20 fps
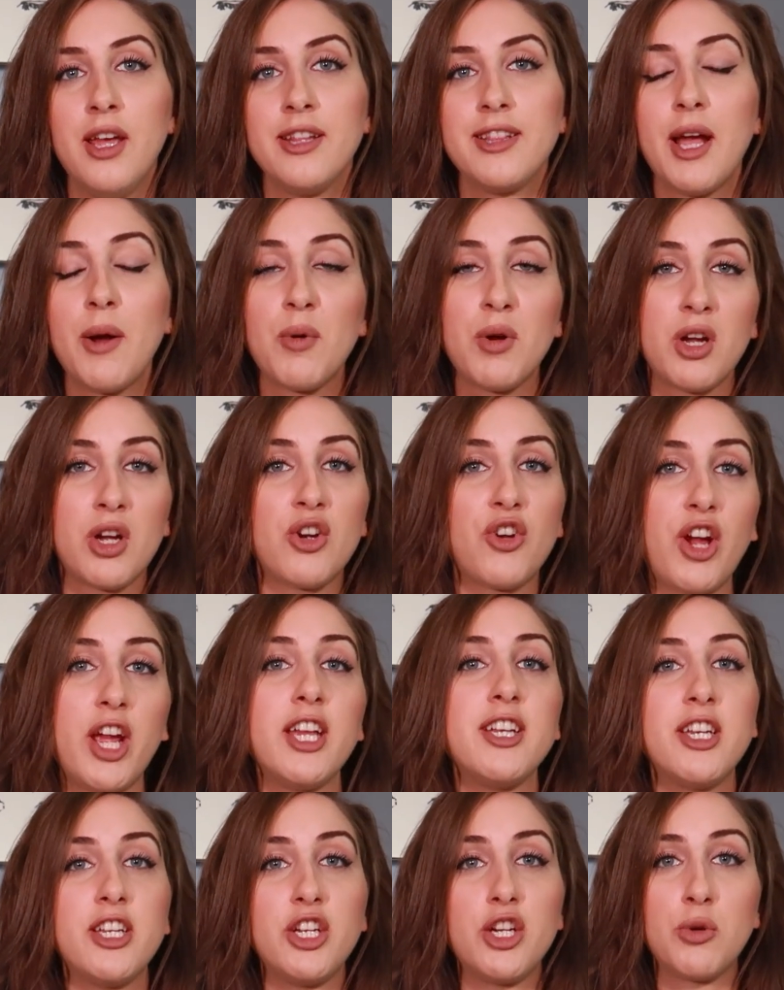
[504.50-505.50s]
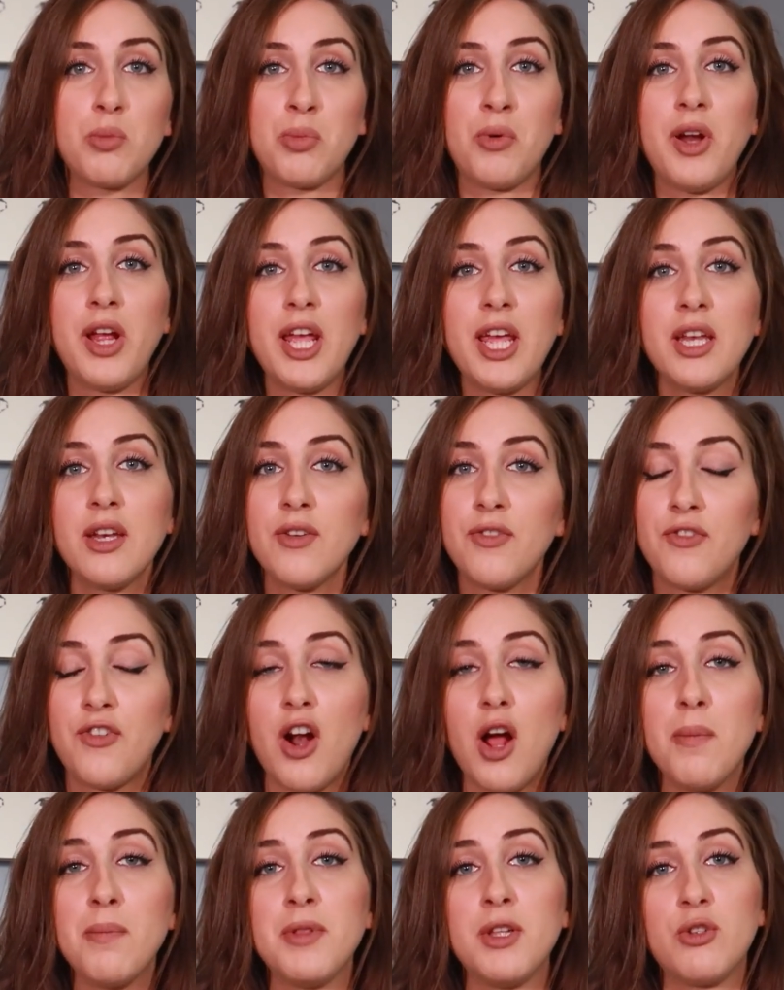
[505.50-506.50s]
that were ingrained in your brain
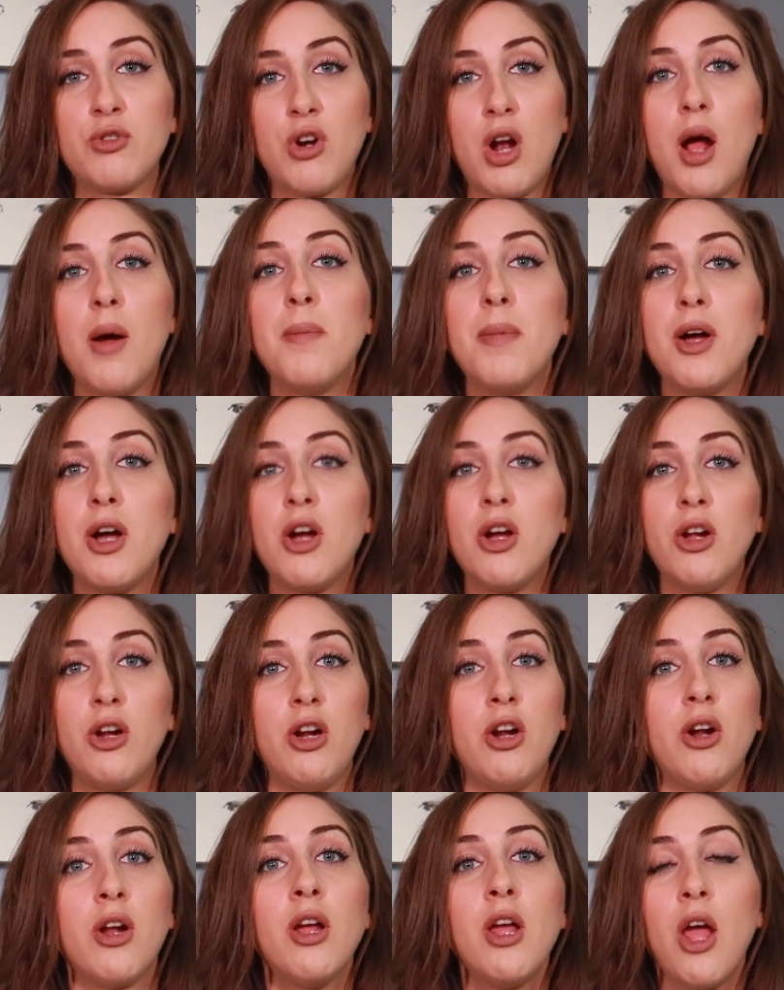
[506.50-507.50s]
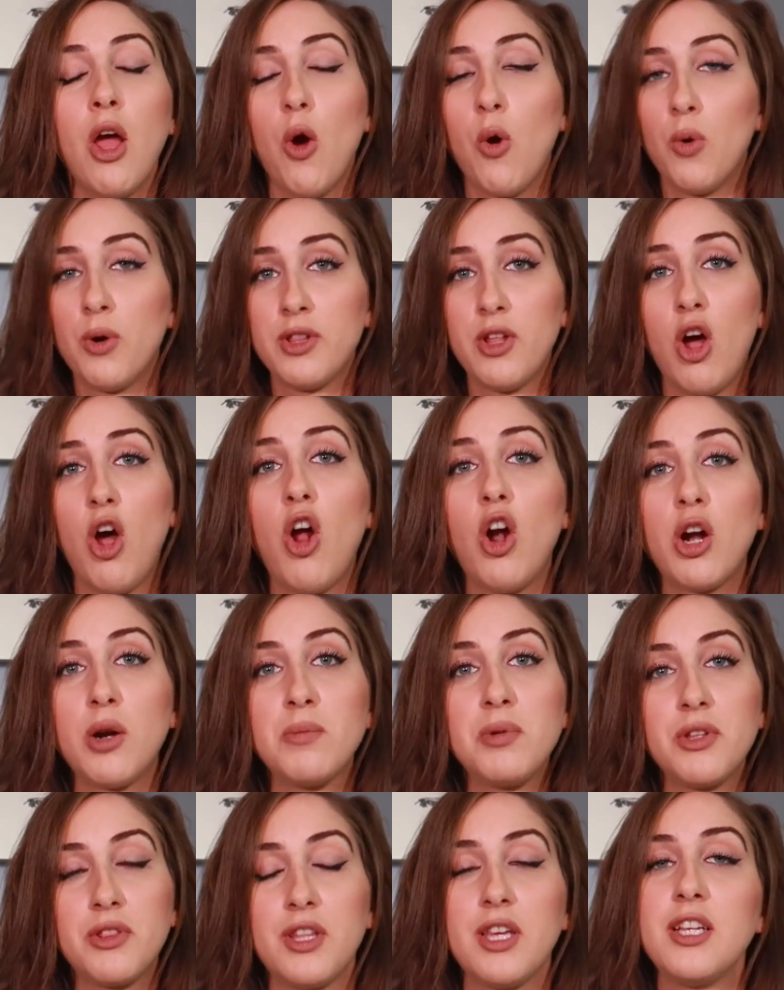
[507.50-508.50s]
from the trauma or the
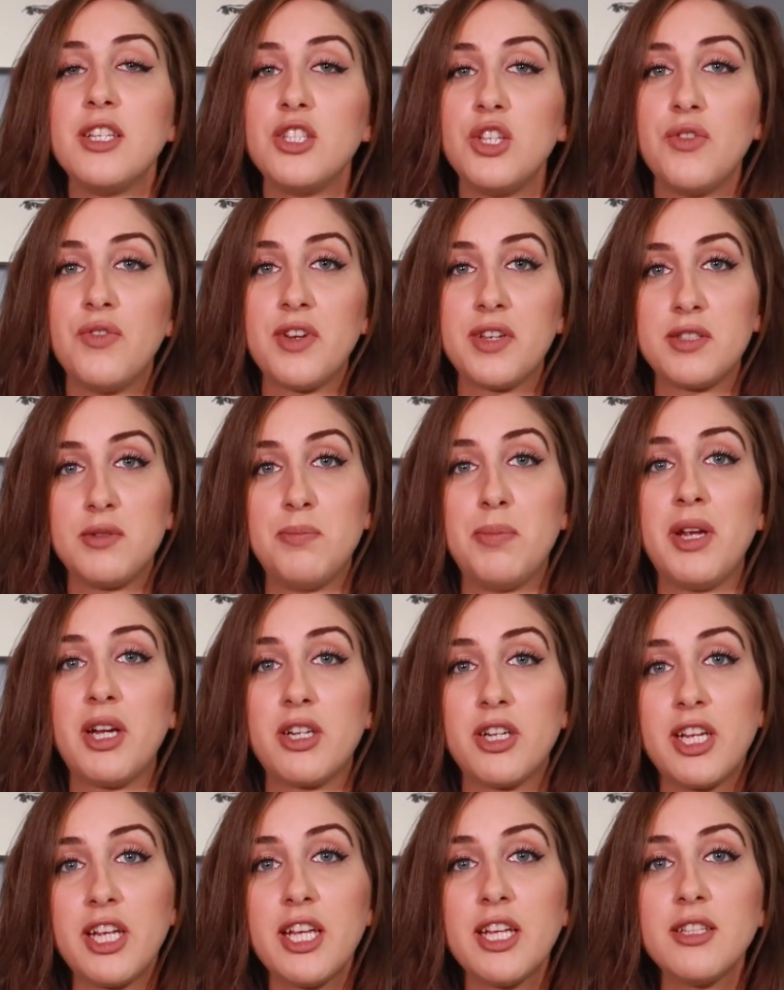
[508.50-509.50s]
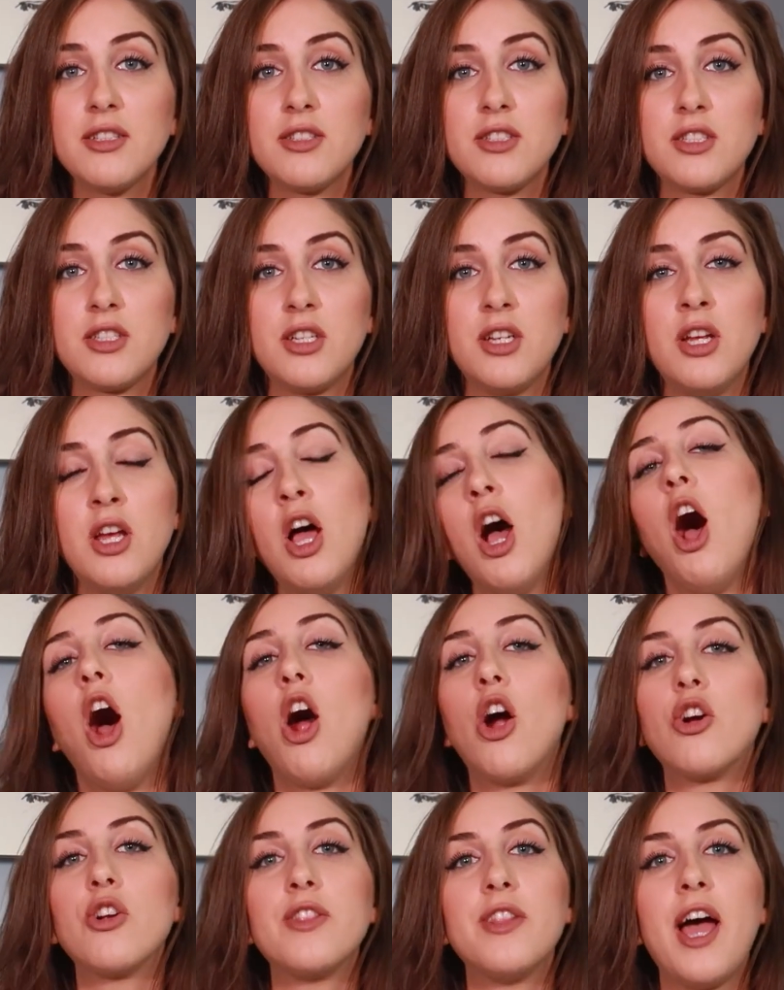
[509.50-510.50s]
horrible things you've experienced
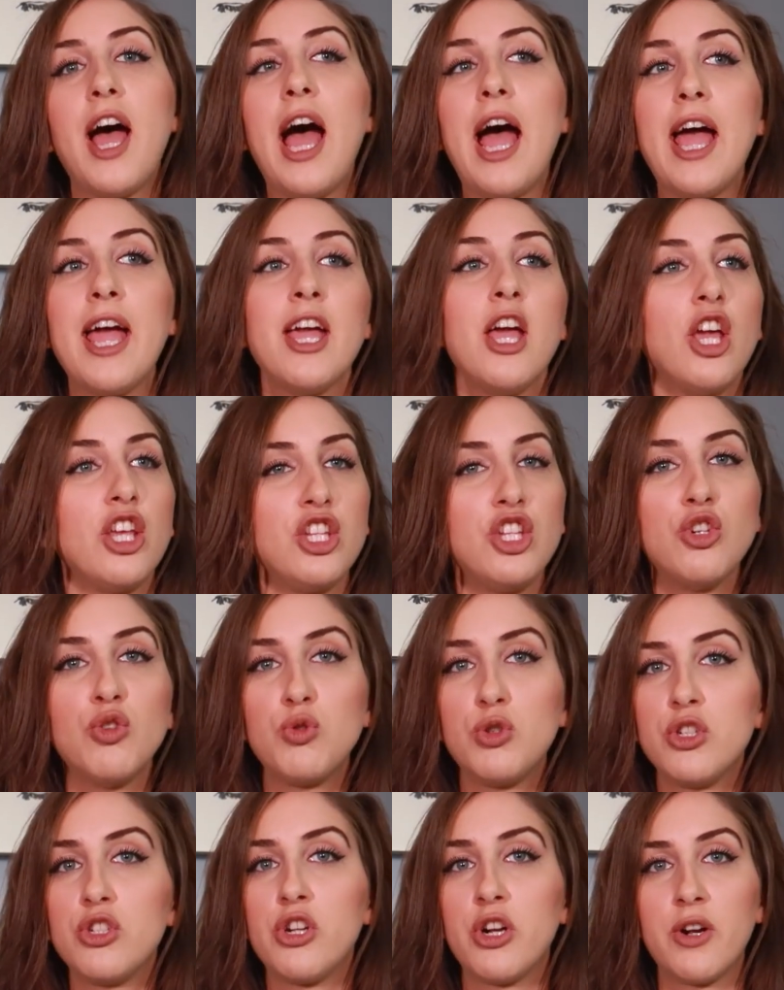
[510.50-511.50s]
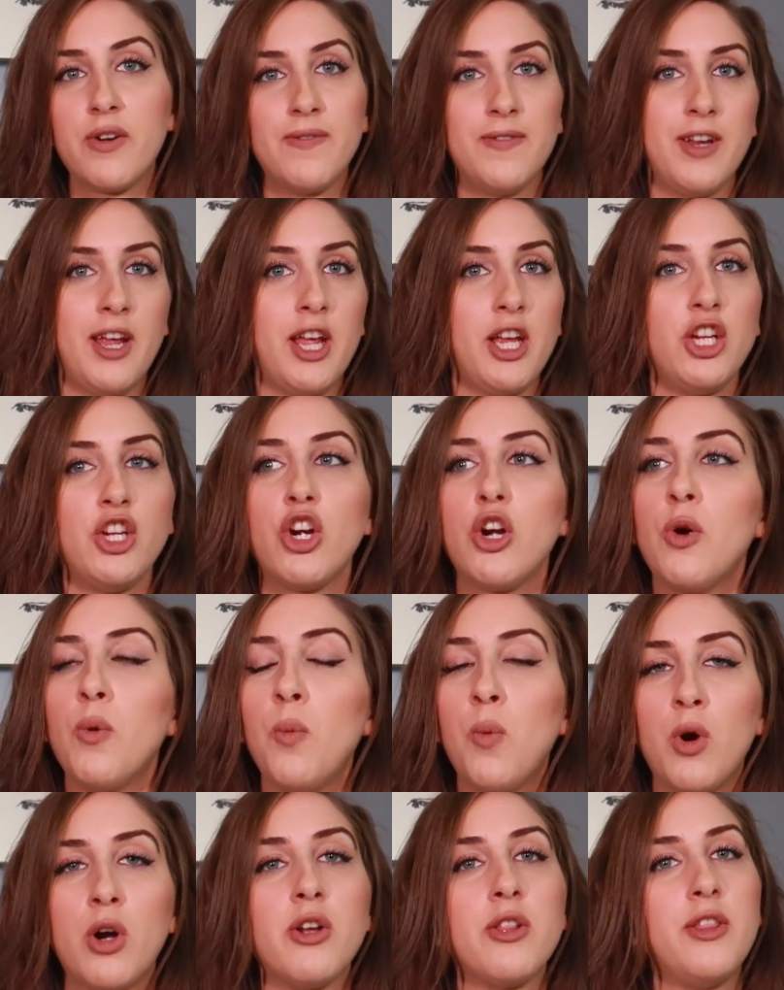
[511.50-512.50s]
are that you deserved it,
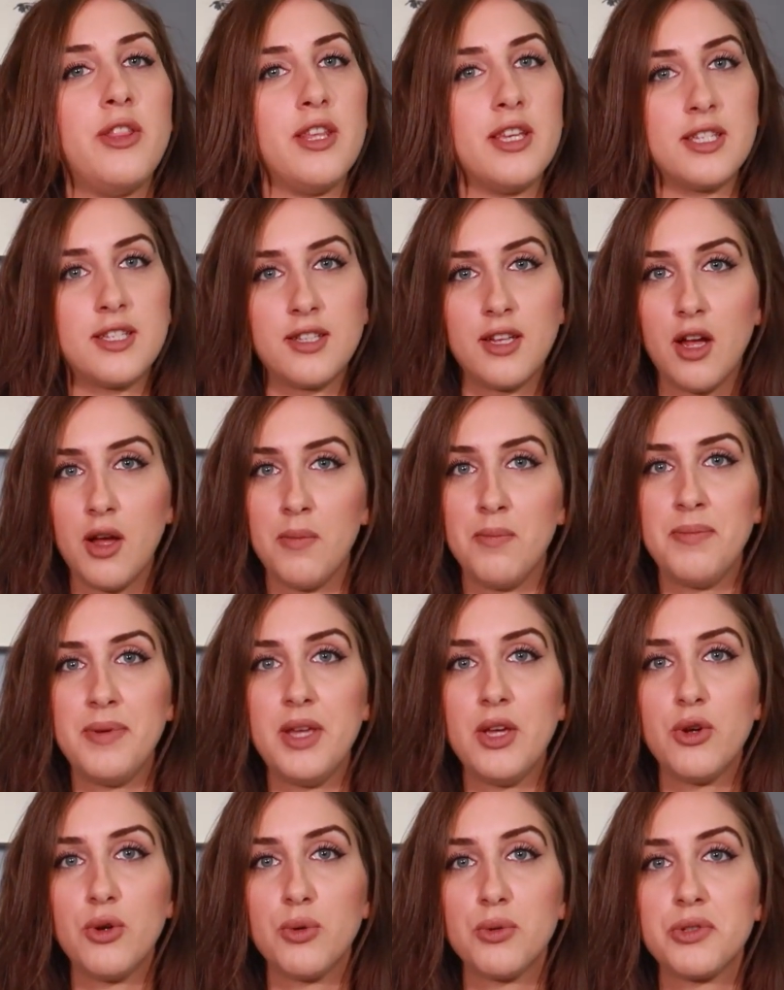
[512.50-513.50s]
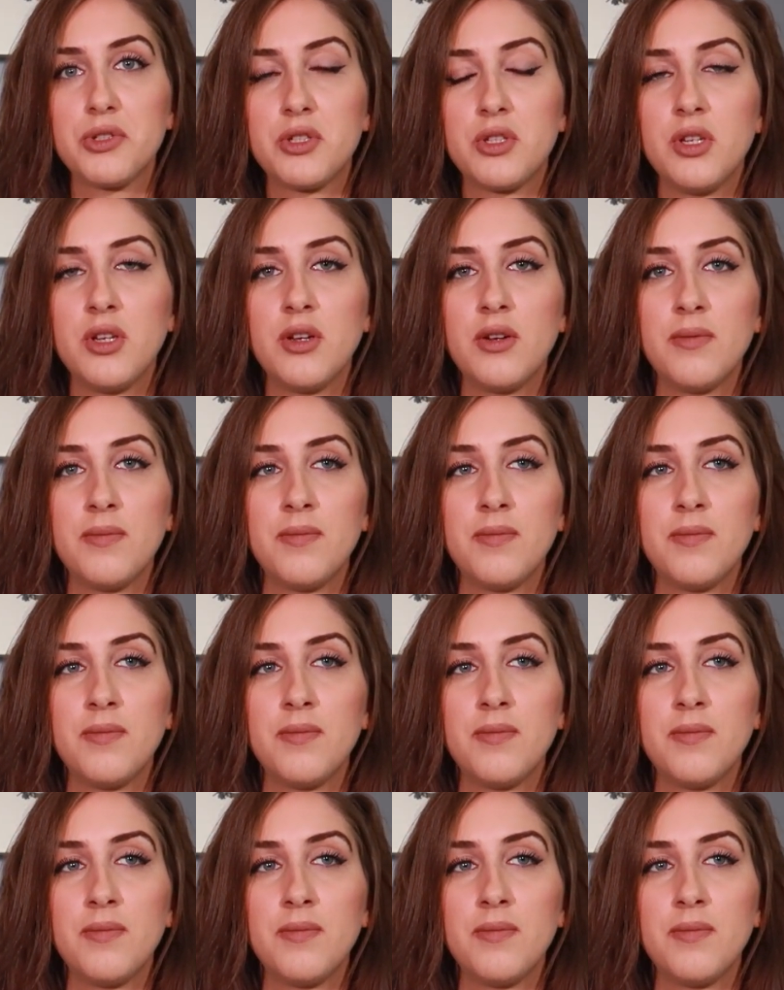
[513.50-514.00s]
you're worth this abuse,